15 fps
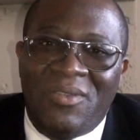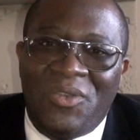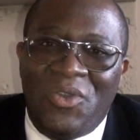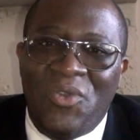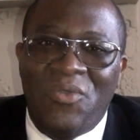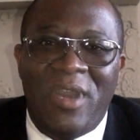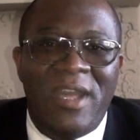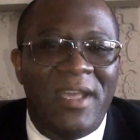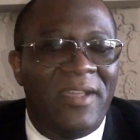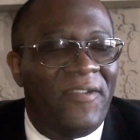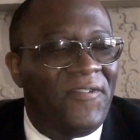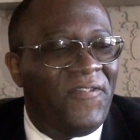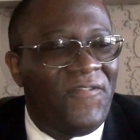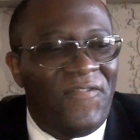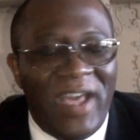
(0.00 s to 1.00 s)
who are
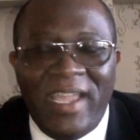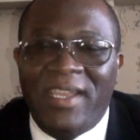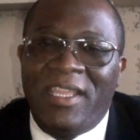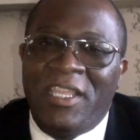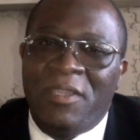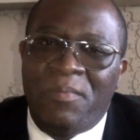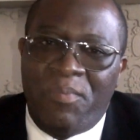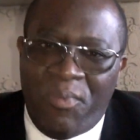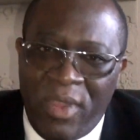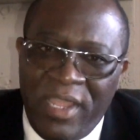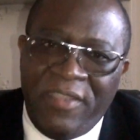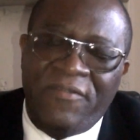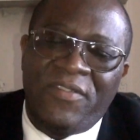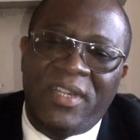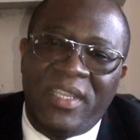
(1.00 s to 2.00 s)
fighting
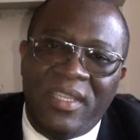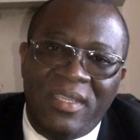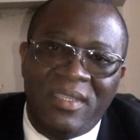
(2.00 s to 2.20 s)
bravely